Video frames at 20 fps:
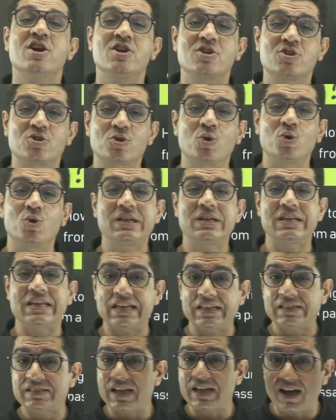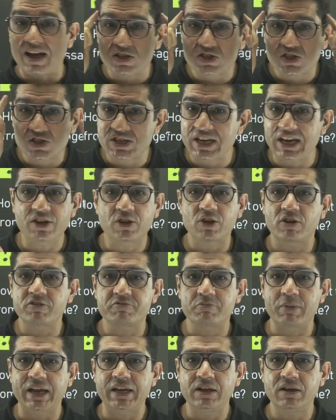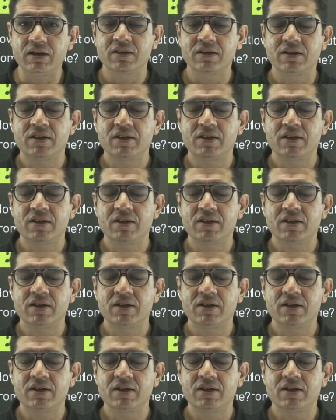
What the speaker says: tone is our state of mind?